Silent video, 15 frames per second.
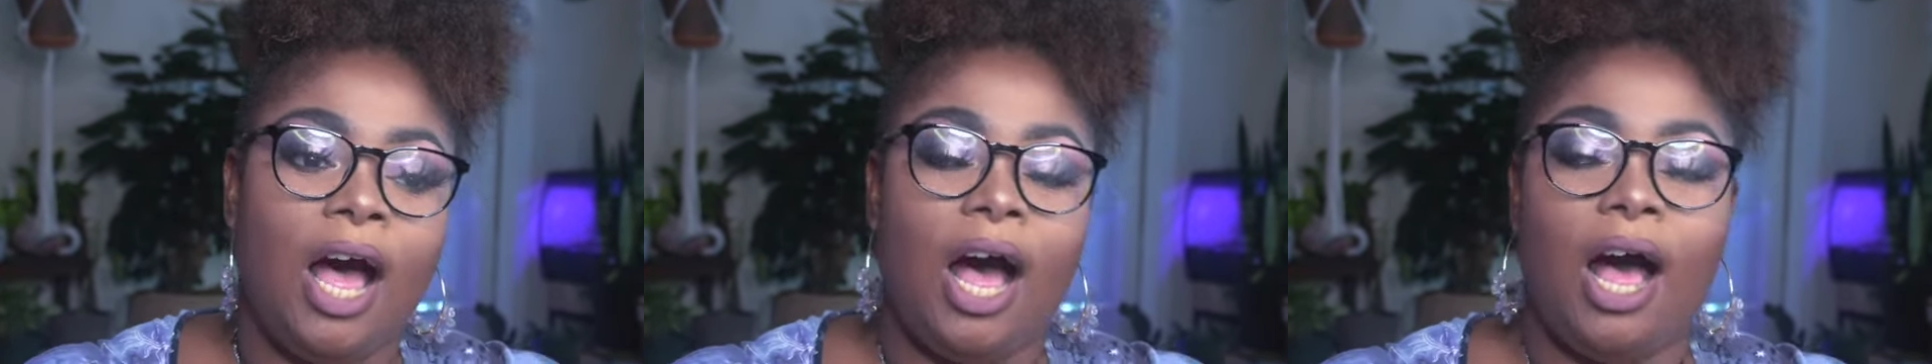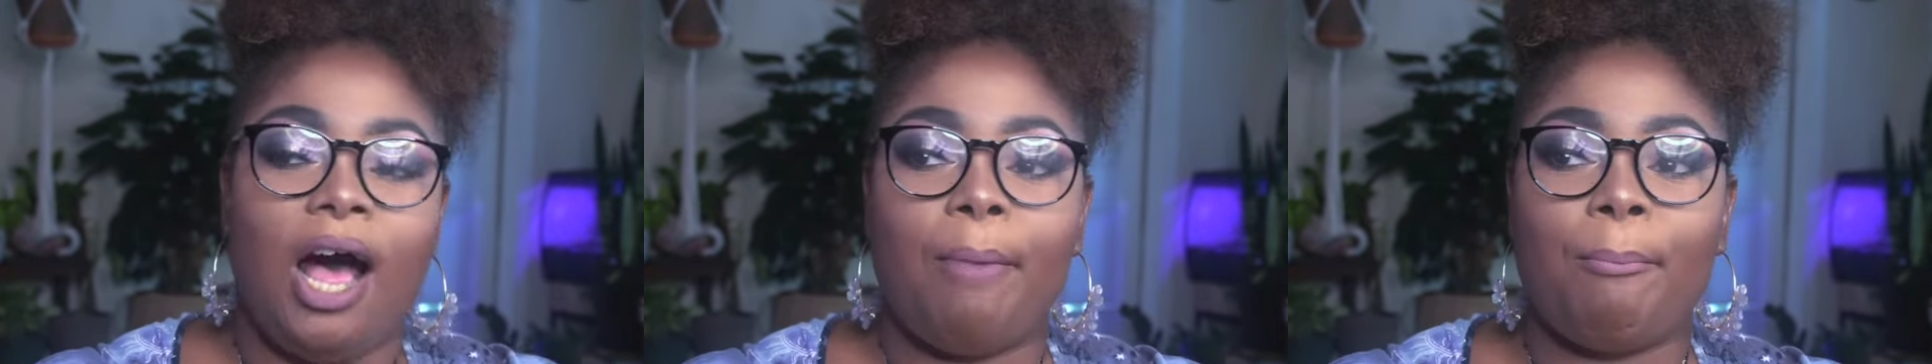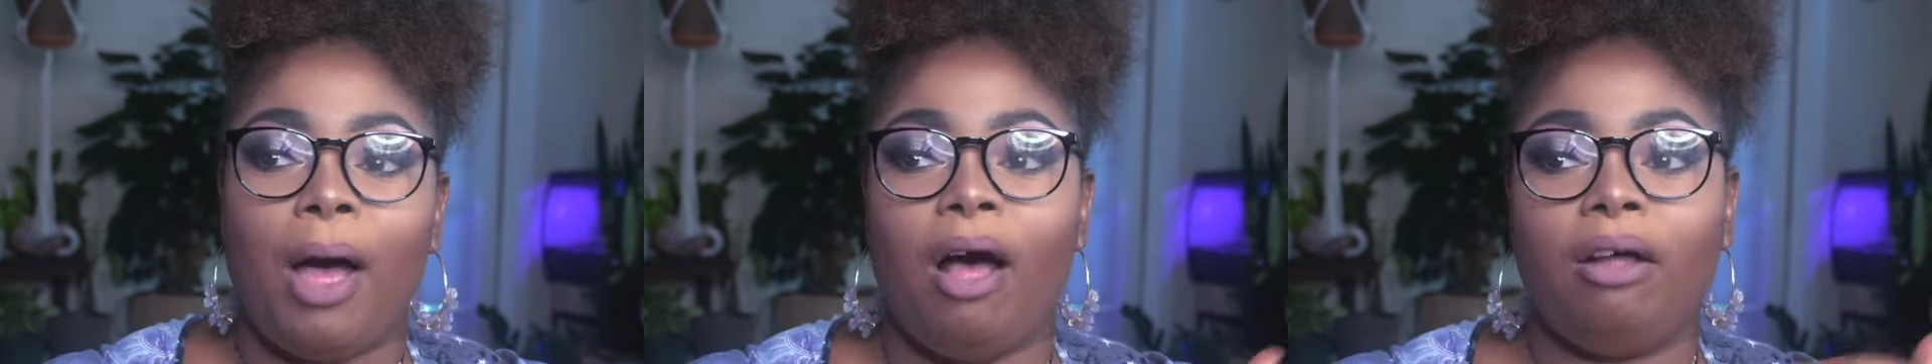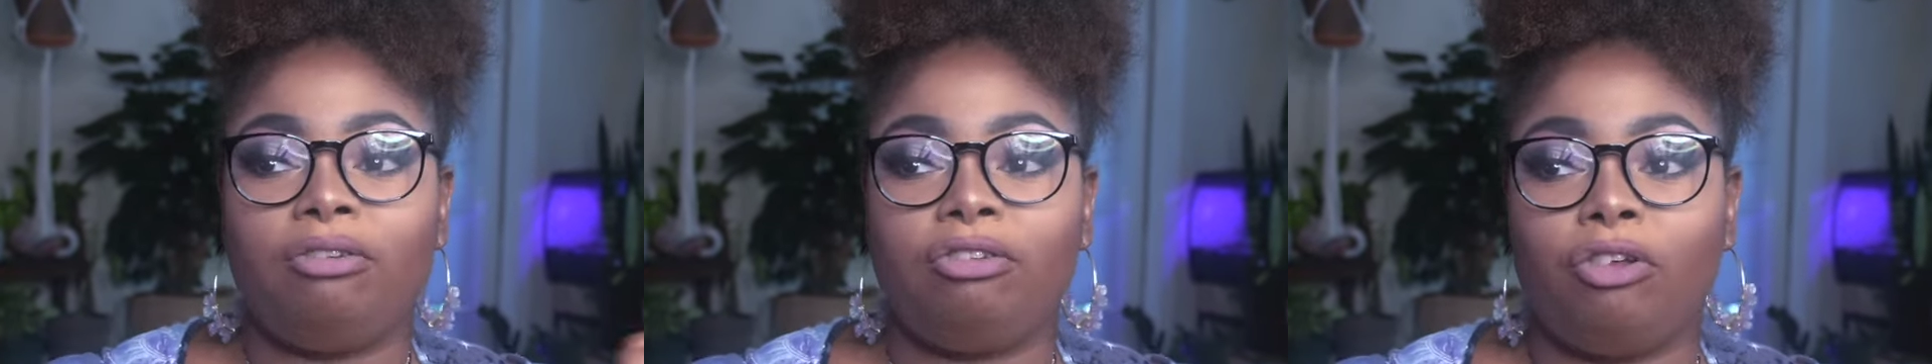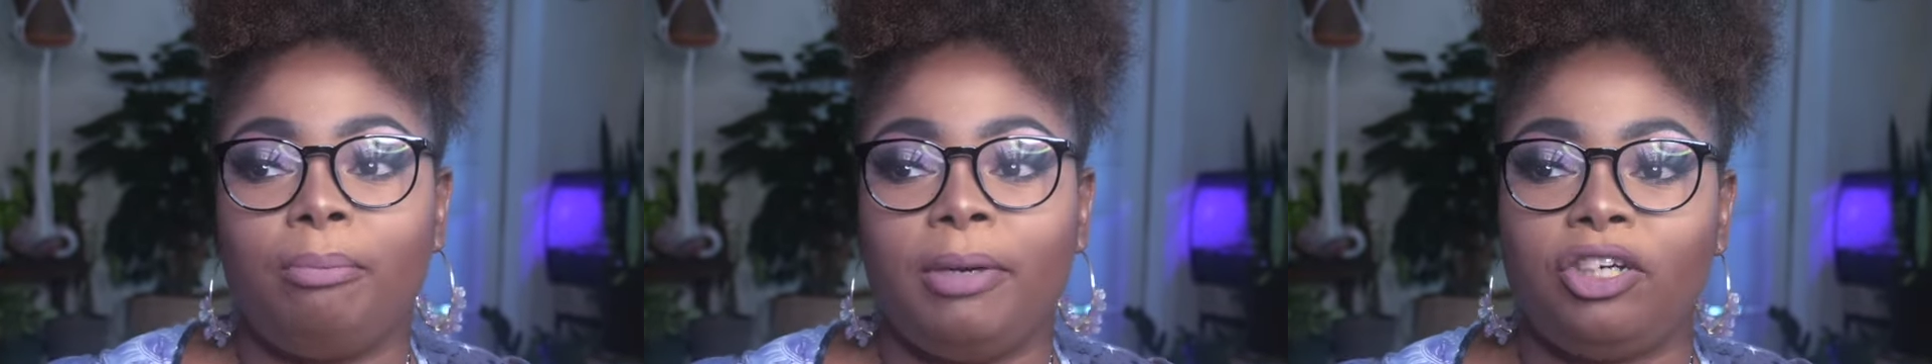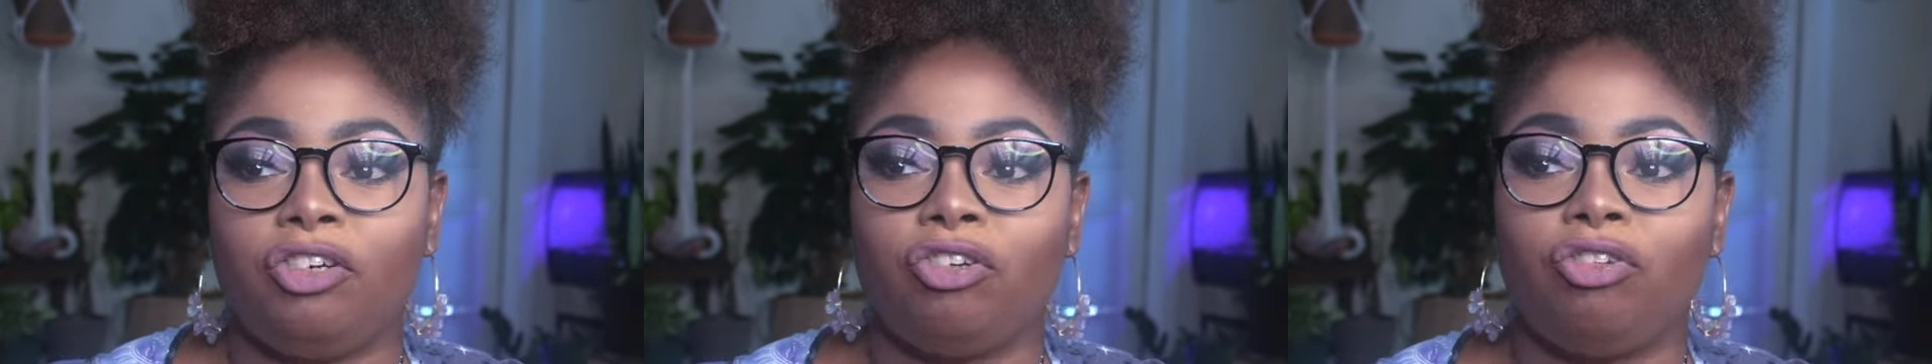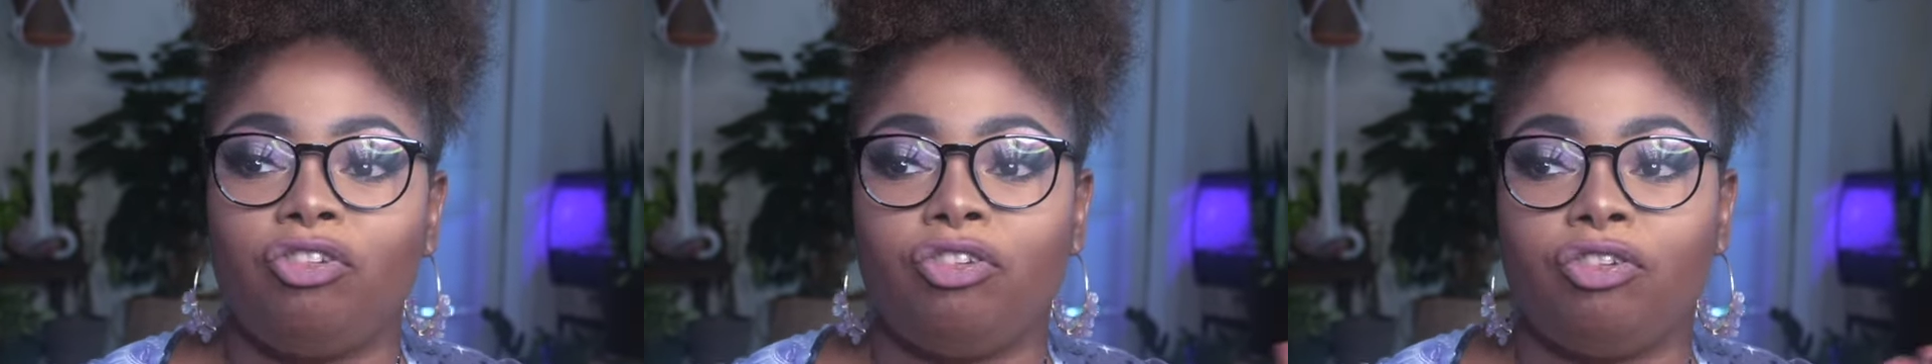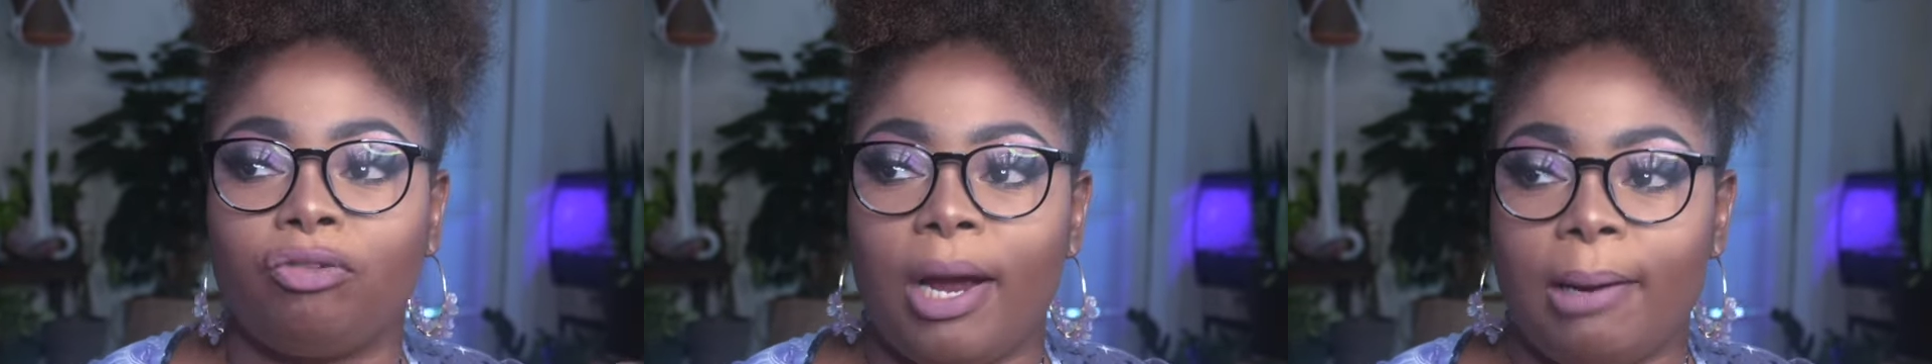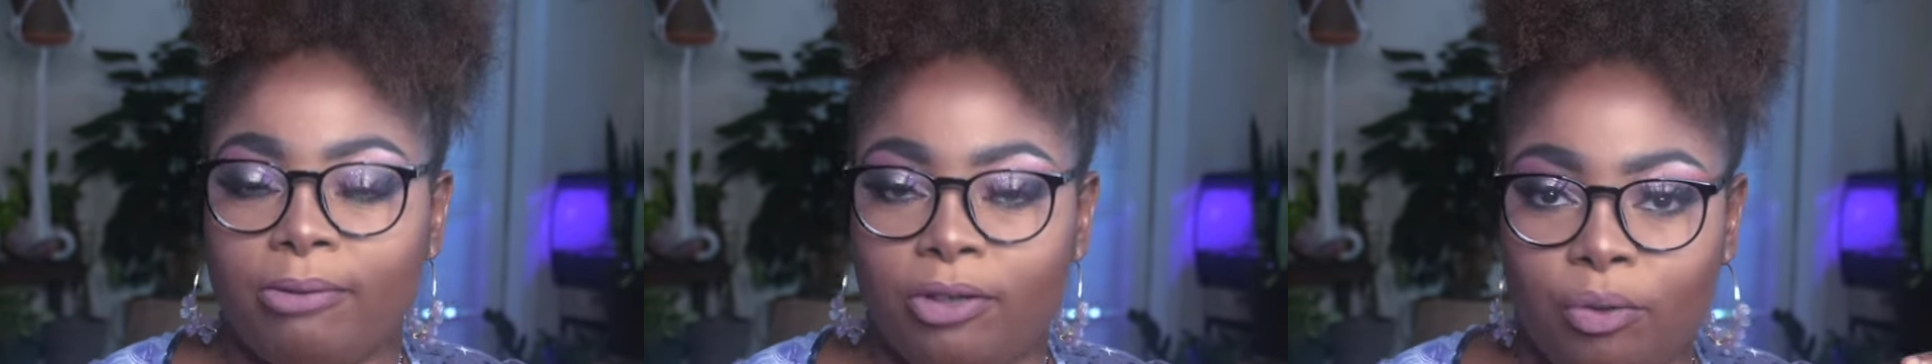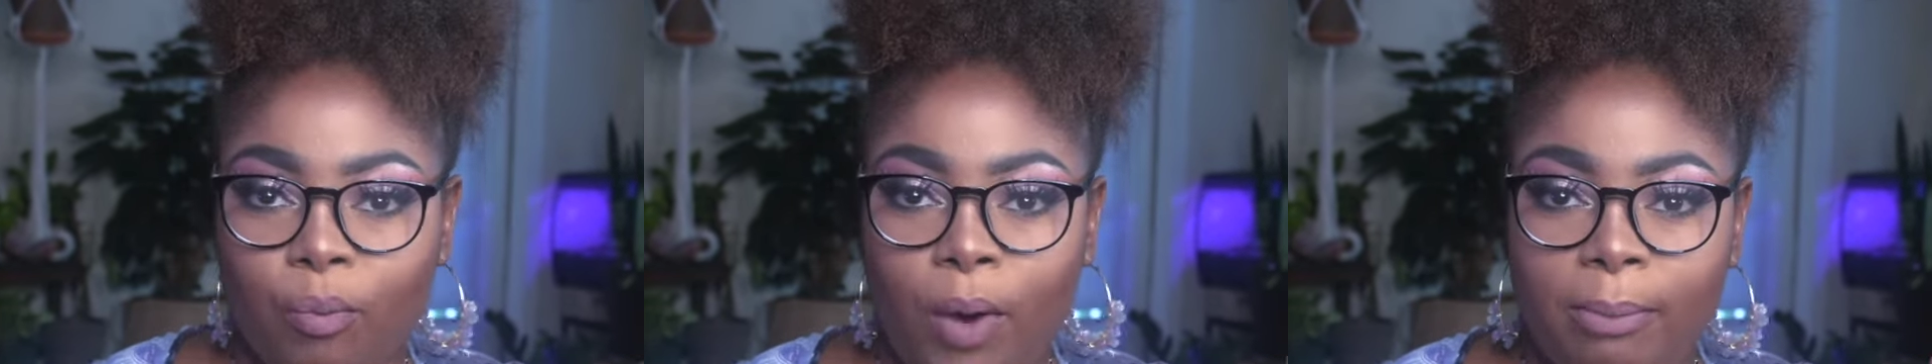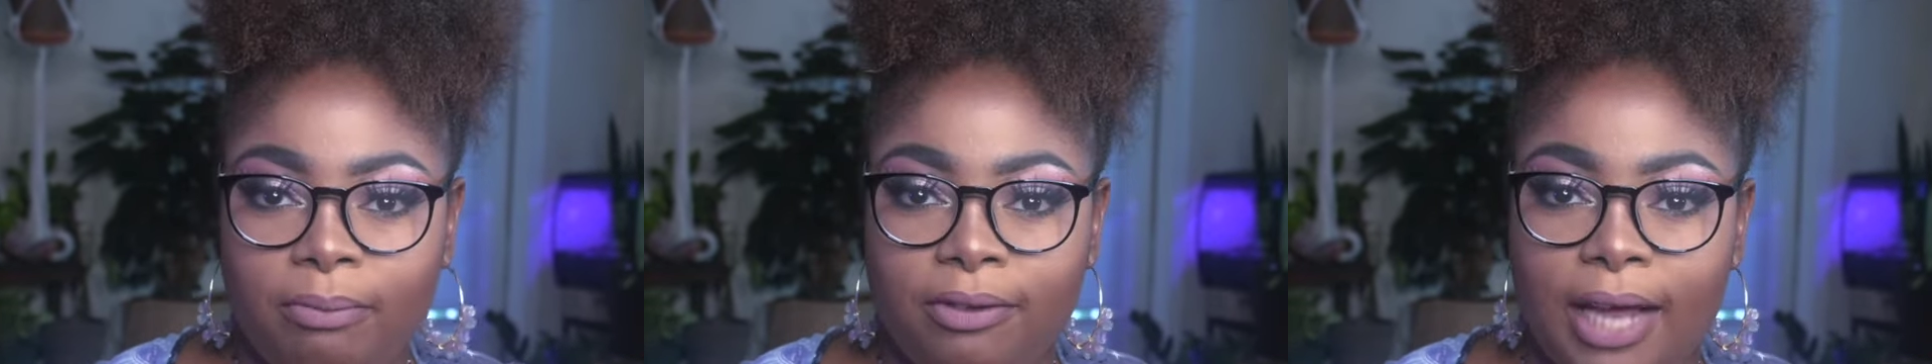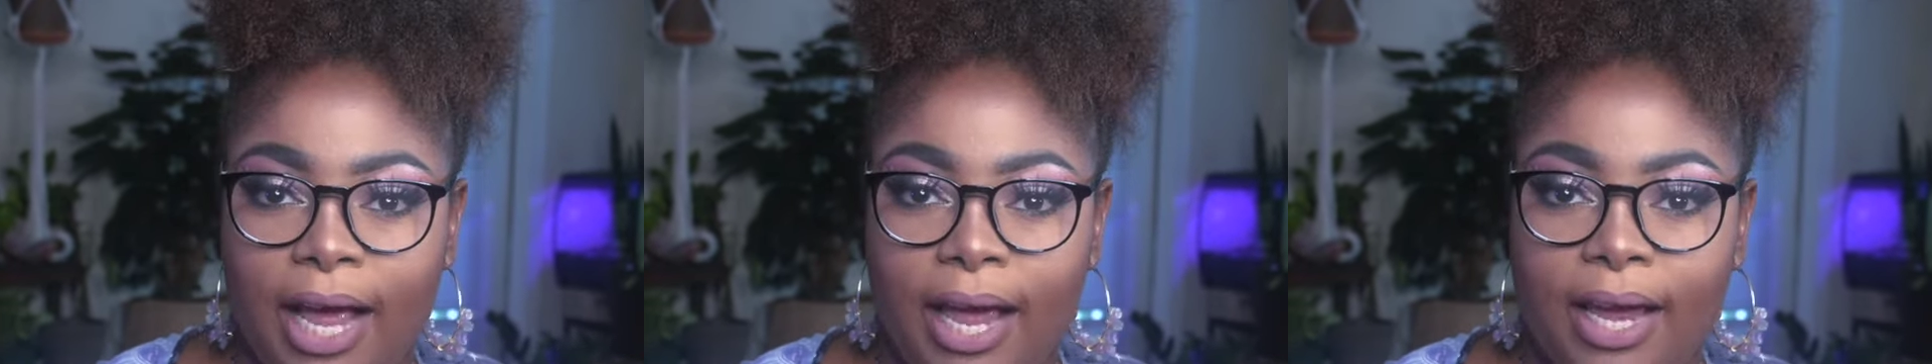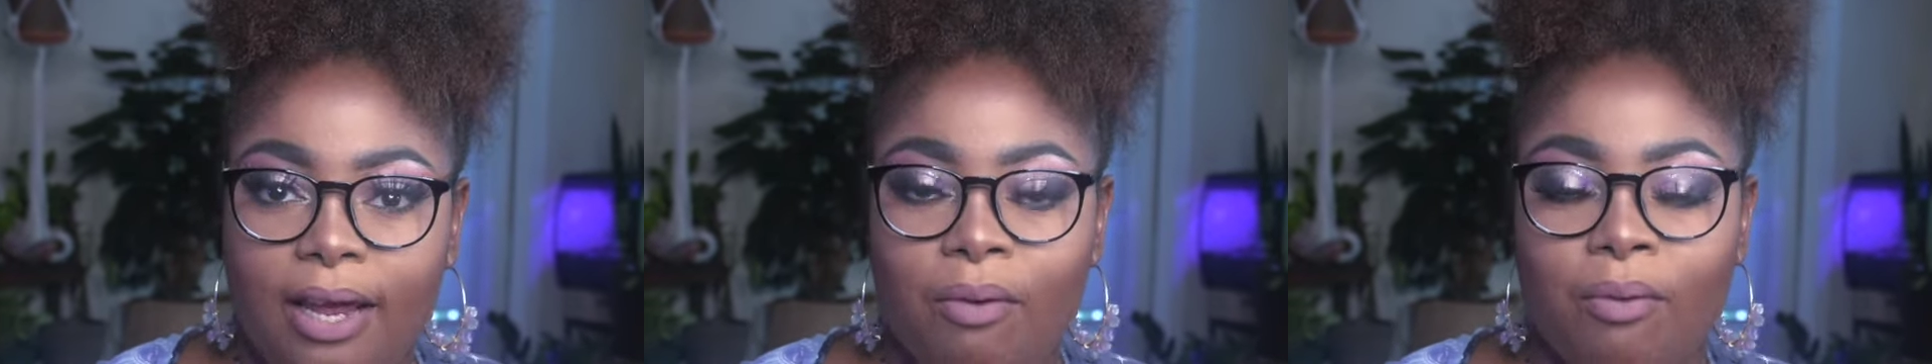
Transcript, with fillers: um, also make sure you subscribe to the website